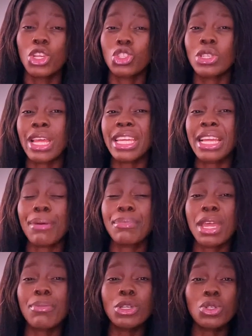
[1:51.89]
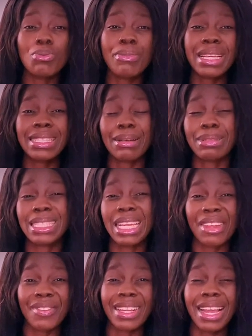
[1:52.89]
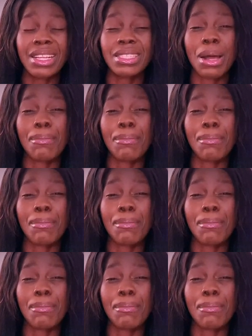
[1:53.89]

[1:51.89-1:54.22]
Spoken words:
so that you can be able to make some significant